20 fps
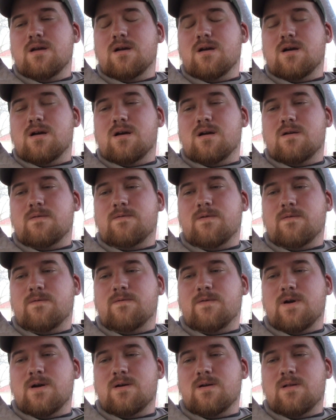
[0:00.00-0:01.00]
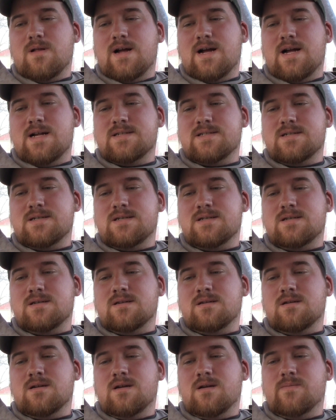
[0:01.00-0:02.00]
uh, for fertilizer
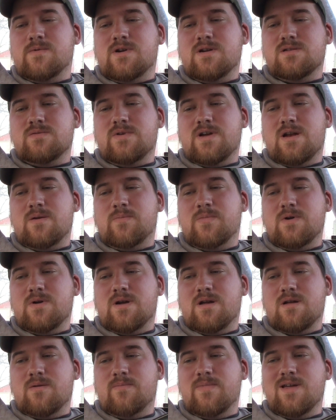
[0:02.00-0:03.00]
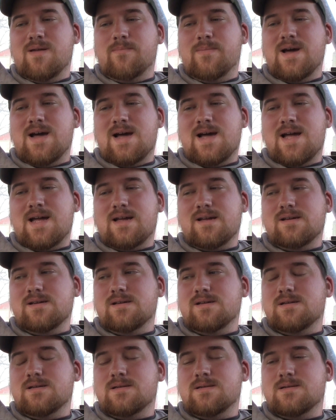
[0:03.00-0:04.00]
uh, because we had to put a good bit back.
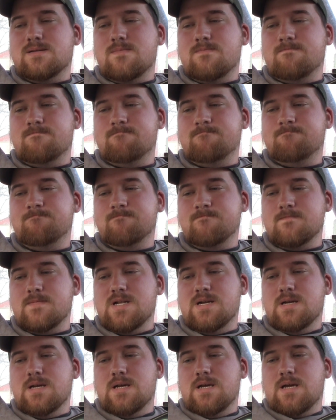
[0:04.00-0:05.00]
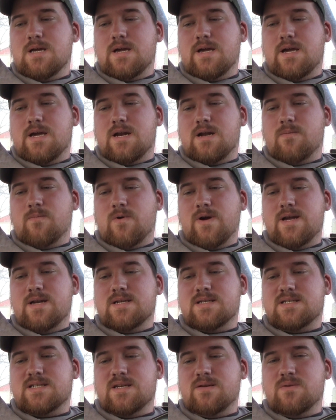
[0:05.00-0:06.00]
Um, and I'm waiting
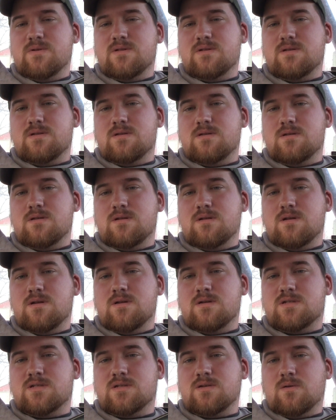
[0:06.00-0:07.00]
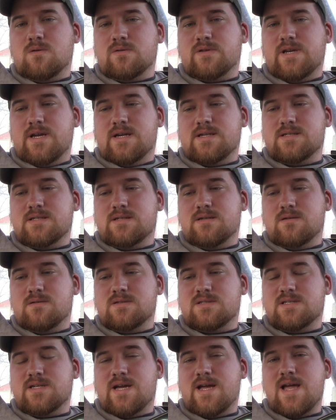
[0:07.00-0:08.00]
to see what the soil test is going
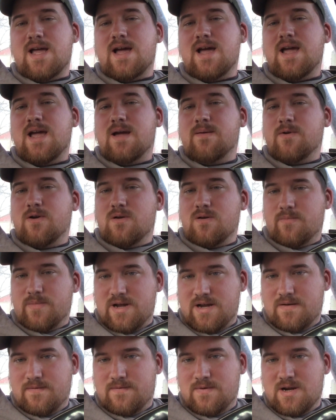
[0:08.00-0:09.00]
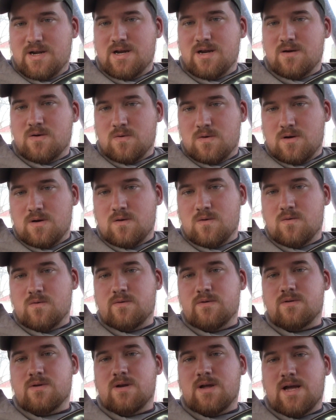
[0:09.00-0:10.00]
to say. I am going to make a video
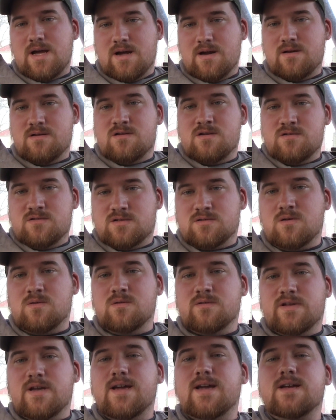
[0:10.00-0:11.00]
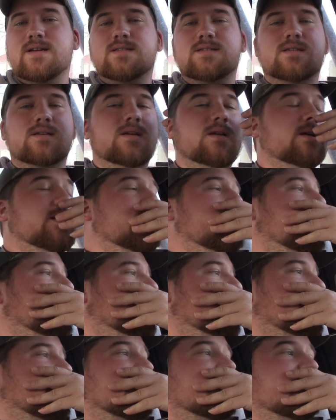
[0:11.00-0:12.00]
on how to do soil test
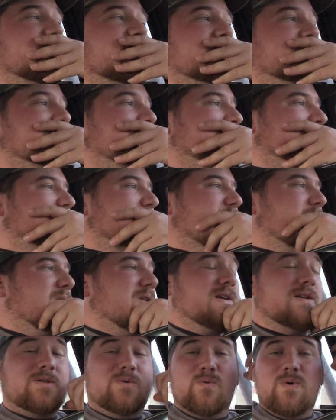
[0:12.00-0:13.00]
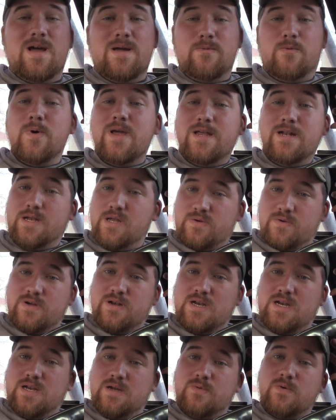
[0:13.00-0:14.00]
um, than the way we do
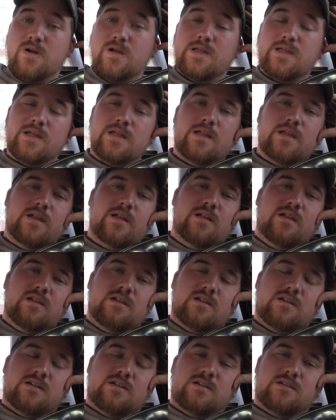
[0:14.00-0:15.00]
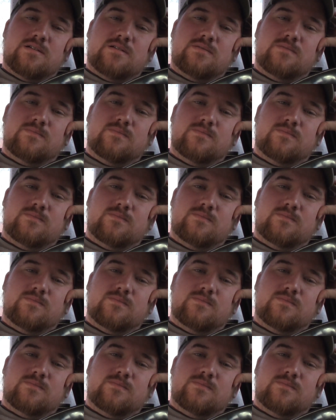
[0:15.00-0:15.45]
it anyway. Uh,